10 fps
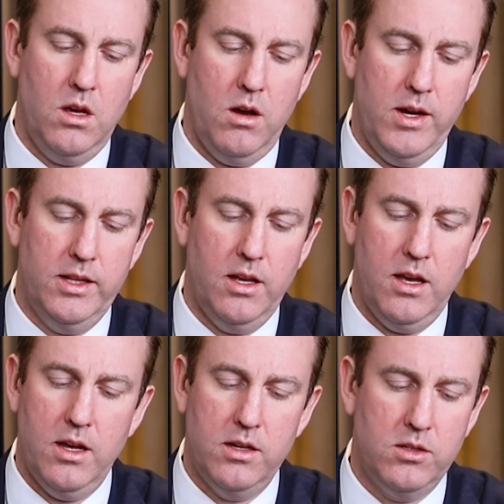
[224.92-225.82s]
All right.
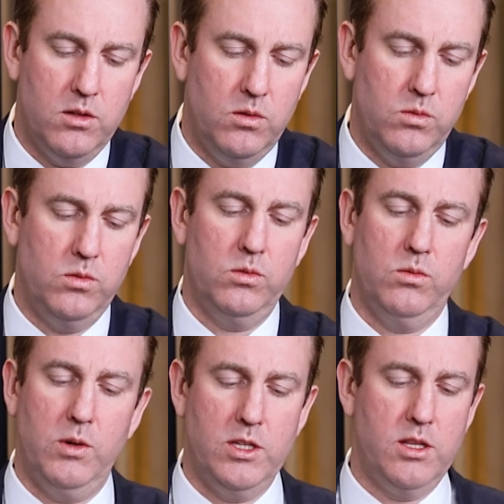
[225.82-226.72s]
So
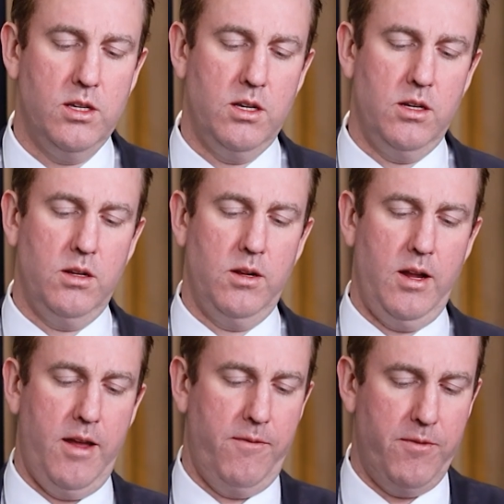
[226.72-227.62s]
what's the,
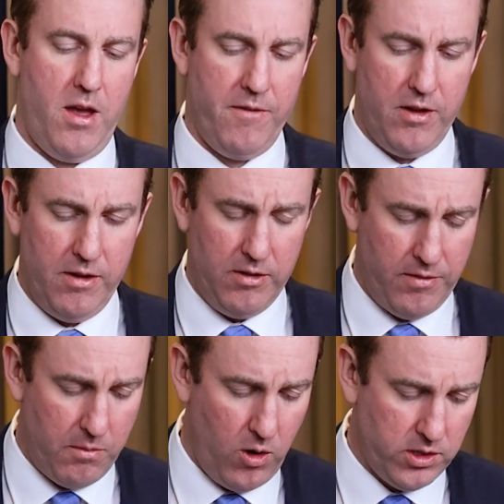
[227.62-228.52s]
if
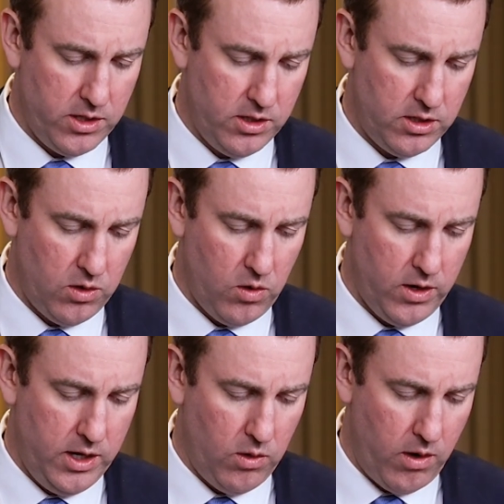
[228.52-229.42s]
I'm watching the
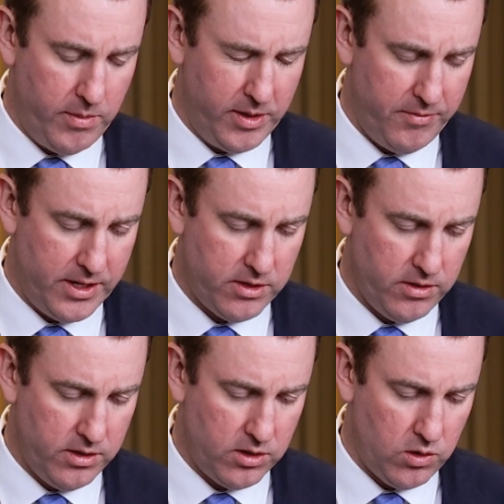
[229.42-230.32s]
story or I'm an
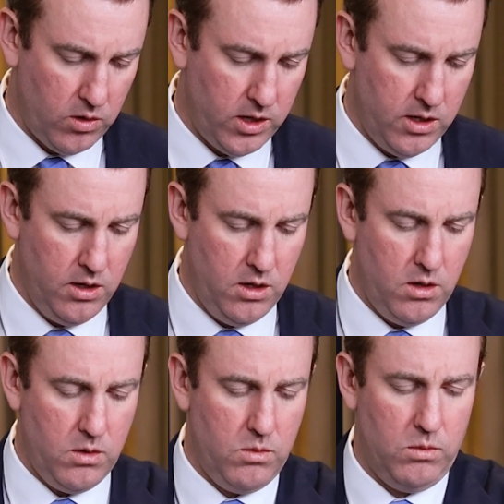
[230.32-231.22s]
investor in the story,
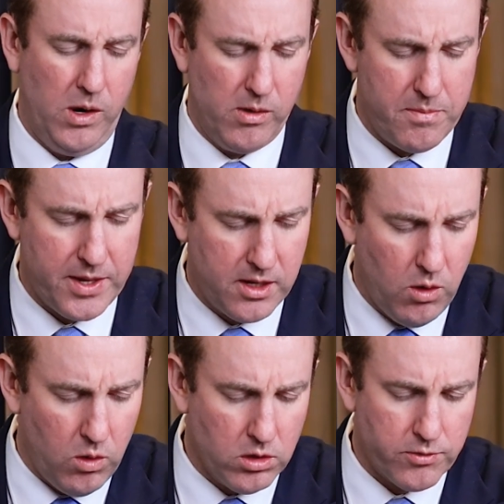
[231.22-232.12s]
what are the big
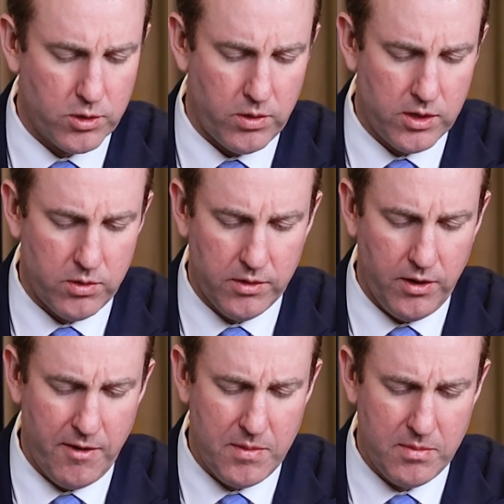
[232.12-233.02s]
goals for 2025?